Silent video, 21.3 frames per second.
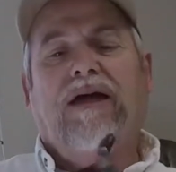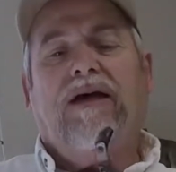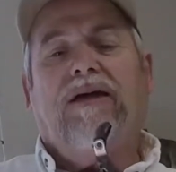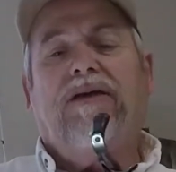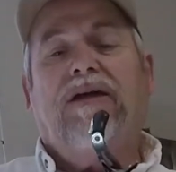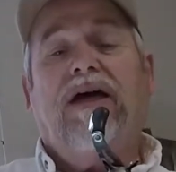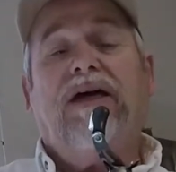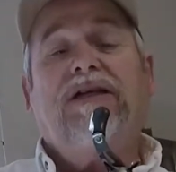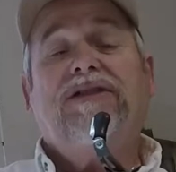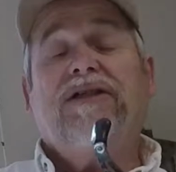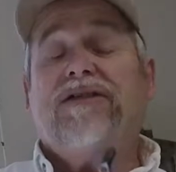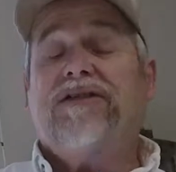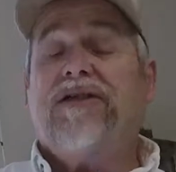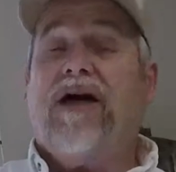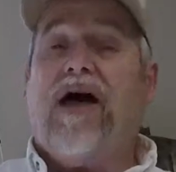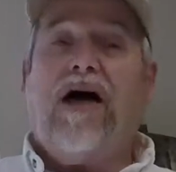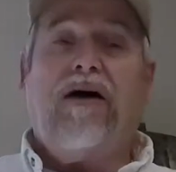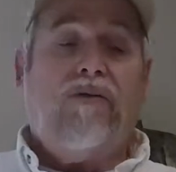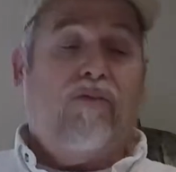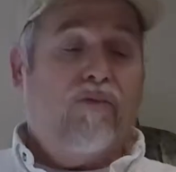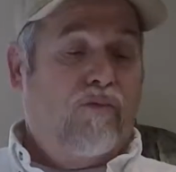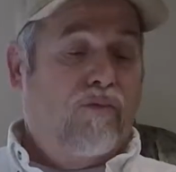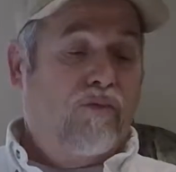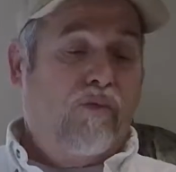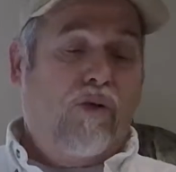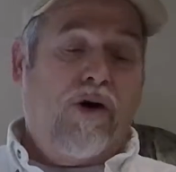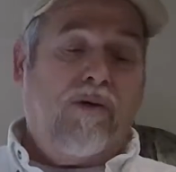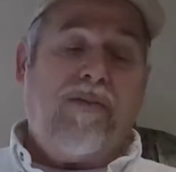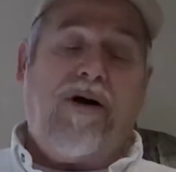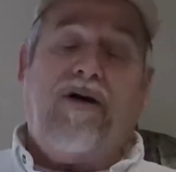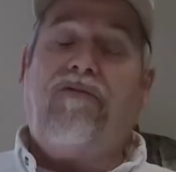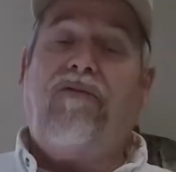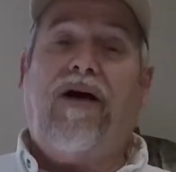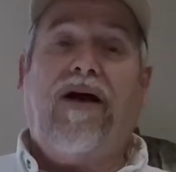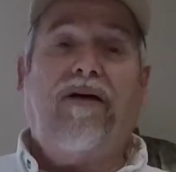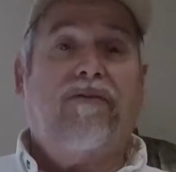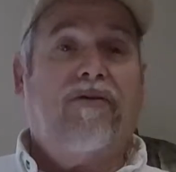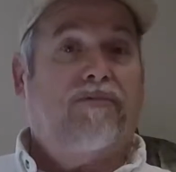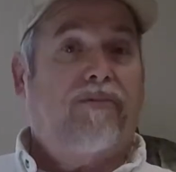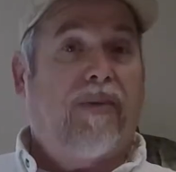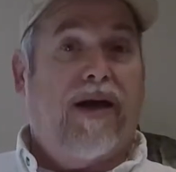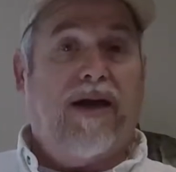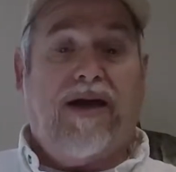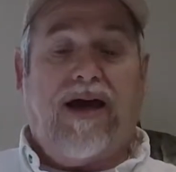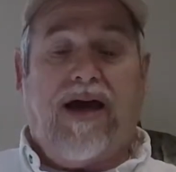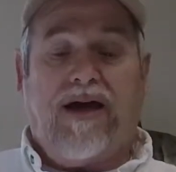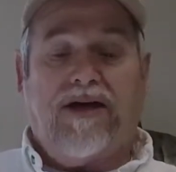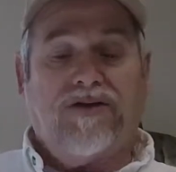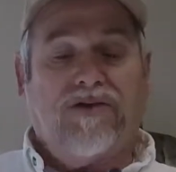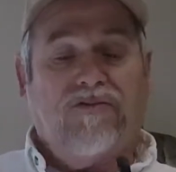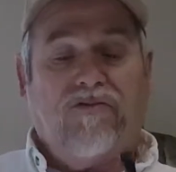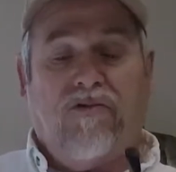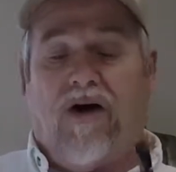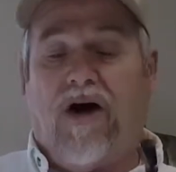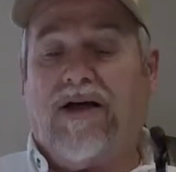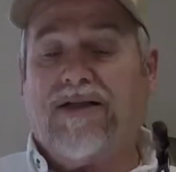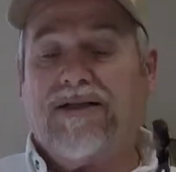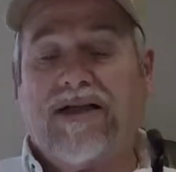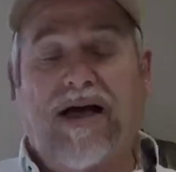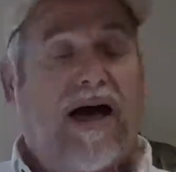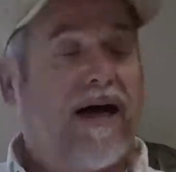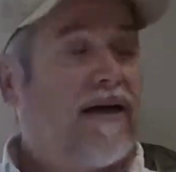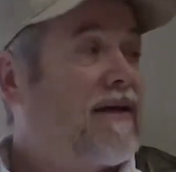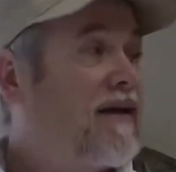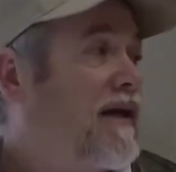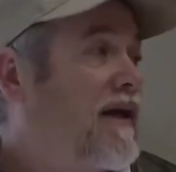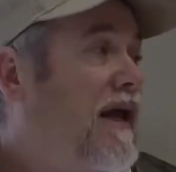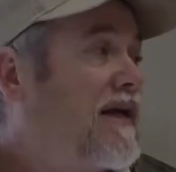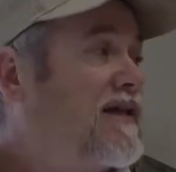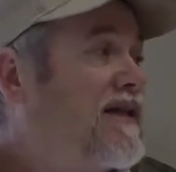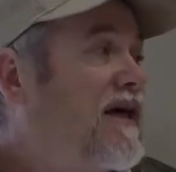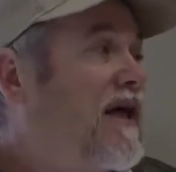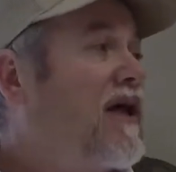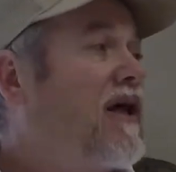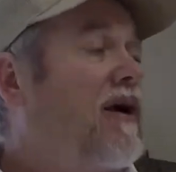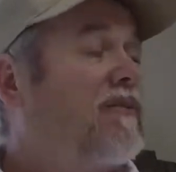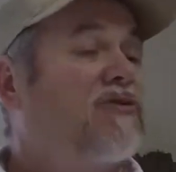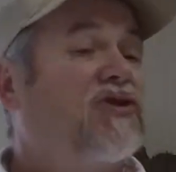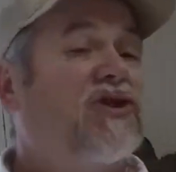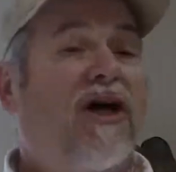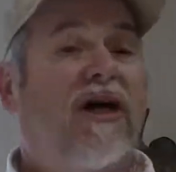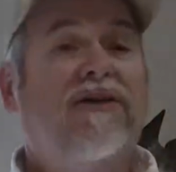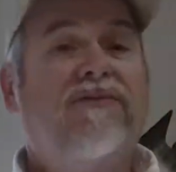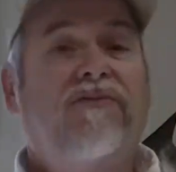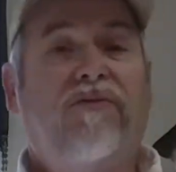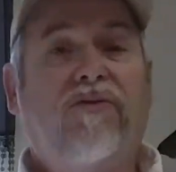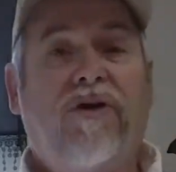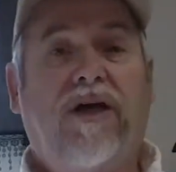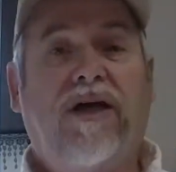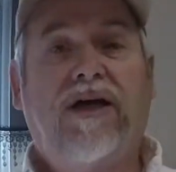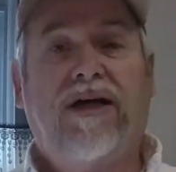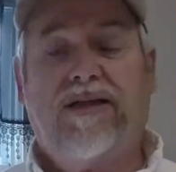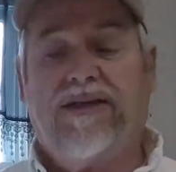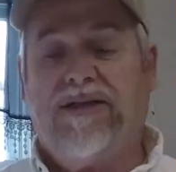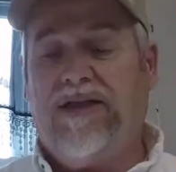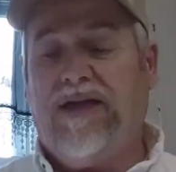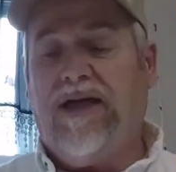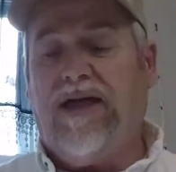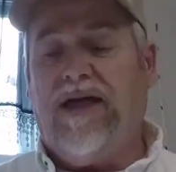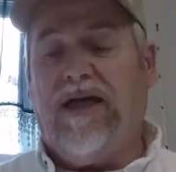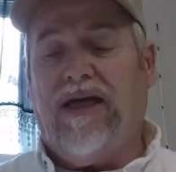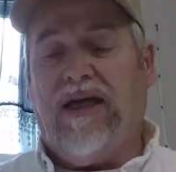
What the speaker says: This is one of my favorite bait casting rods, guys, and I set it up just for this.